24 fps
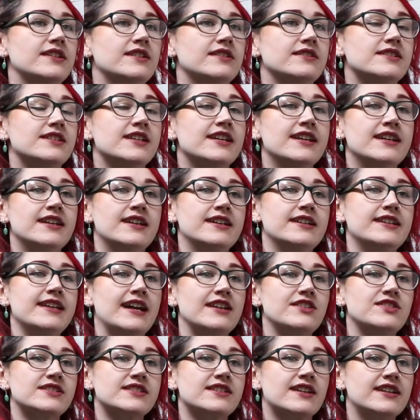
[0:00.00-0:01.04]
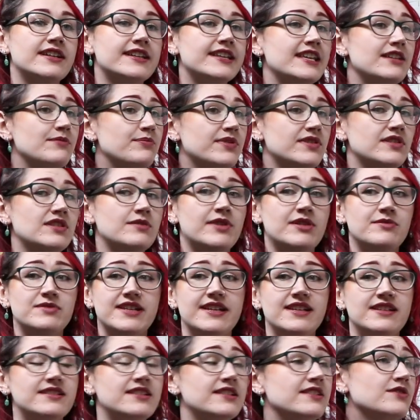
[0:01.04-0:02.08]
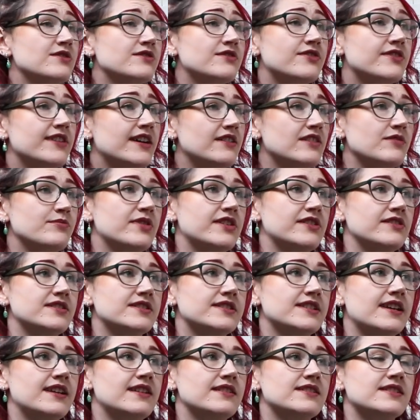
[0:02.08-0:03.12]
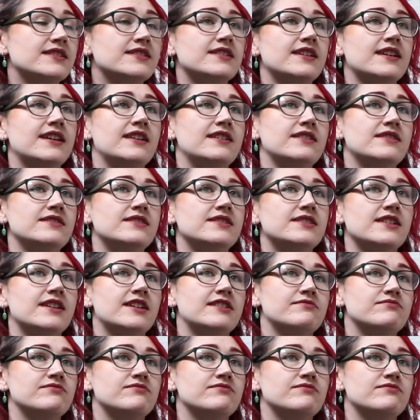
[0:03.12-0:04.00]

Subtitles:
And just kind of keeping them updated all throughout the process, and